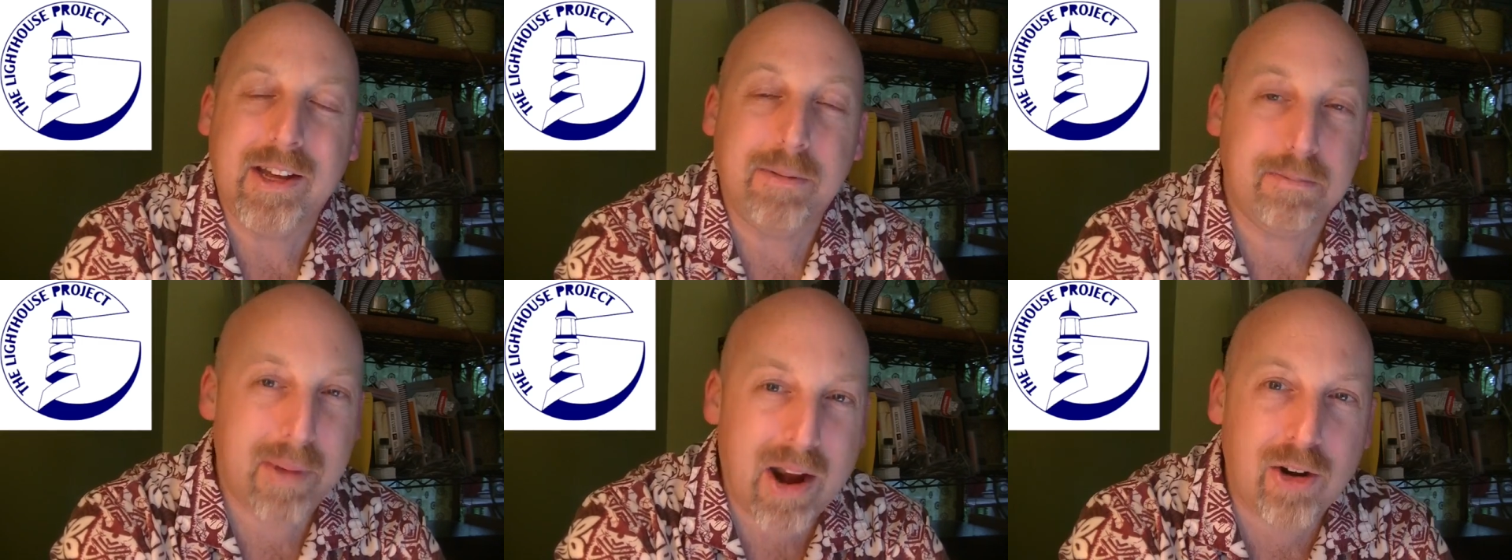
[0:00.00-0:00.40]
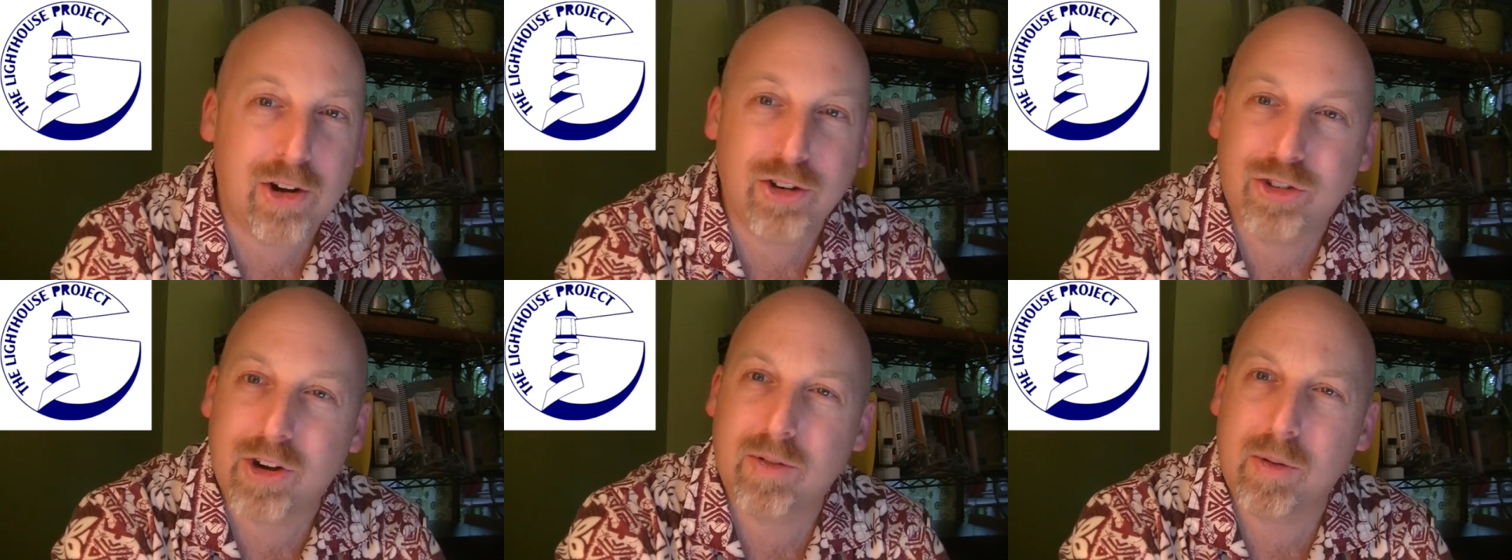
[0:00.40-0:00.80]

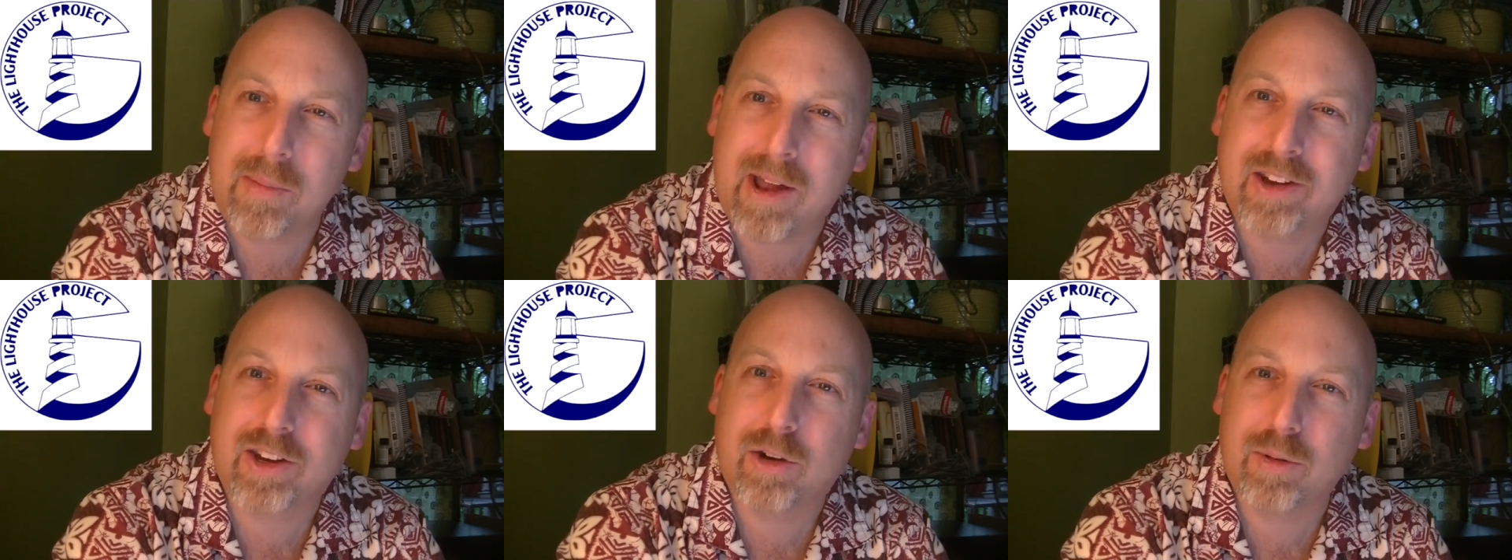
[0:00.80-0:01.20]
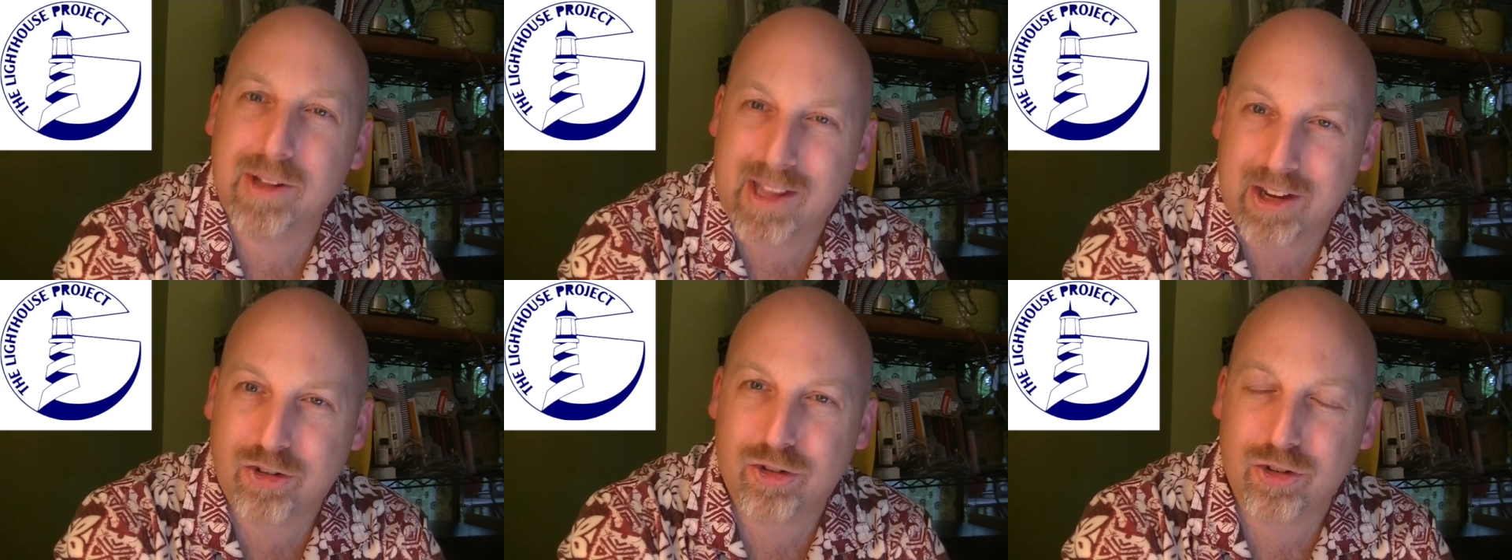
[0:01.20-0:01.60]
marriage and romantic
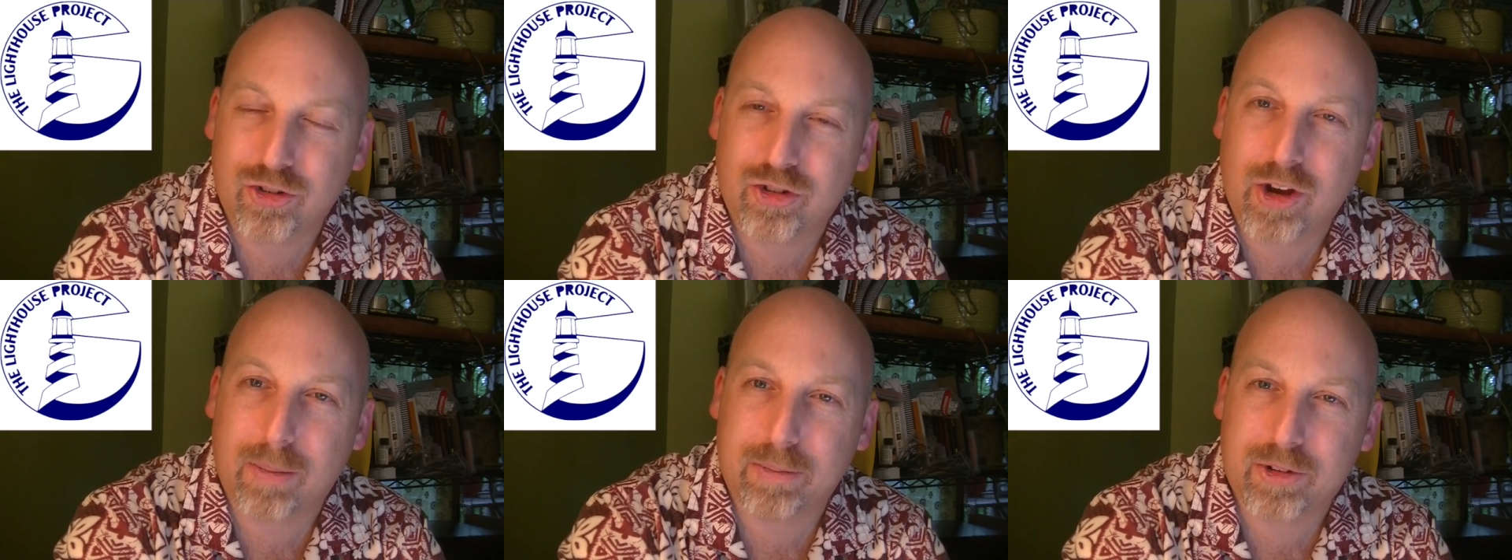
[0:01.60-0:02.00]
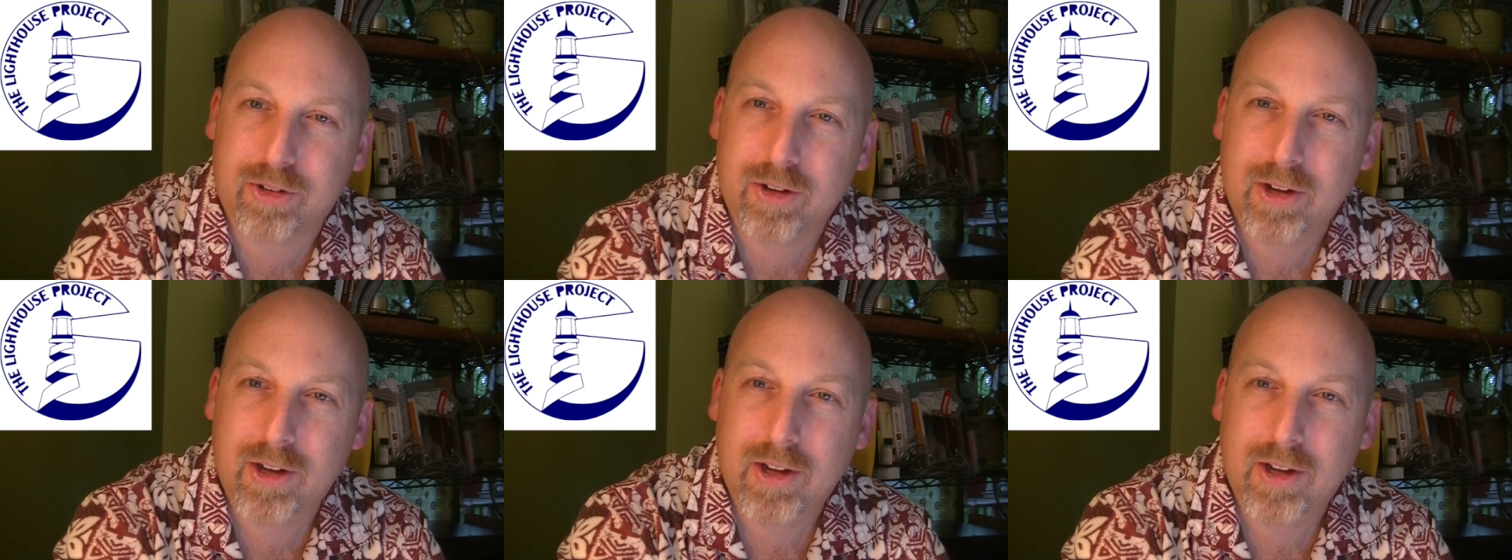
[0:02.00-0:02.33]
relationships.